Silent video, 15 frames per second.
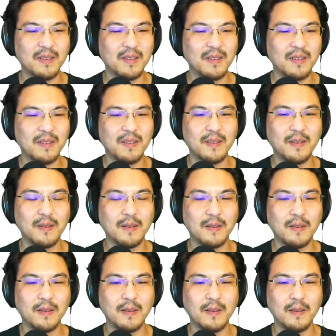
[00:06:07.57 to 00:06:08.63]

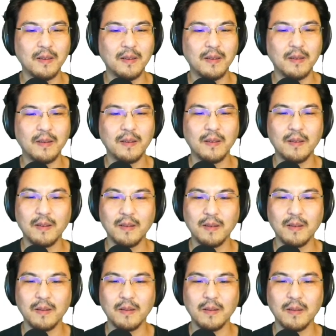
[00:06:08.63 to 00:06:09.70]

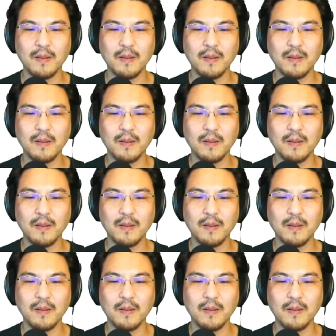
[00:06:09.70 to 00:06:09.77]
[no speech]